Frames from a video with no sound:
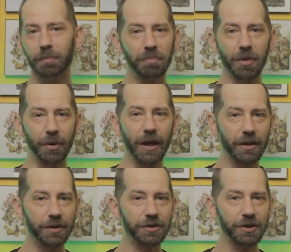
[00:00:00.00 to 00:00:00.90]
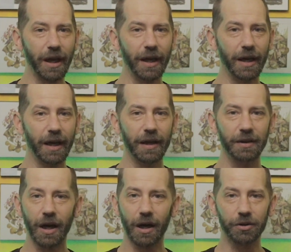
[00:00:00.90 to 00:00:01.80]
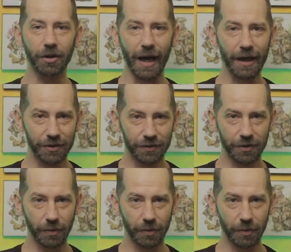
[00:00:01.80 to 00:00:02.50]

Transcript: the players and character actions,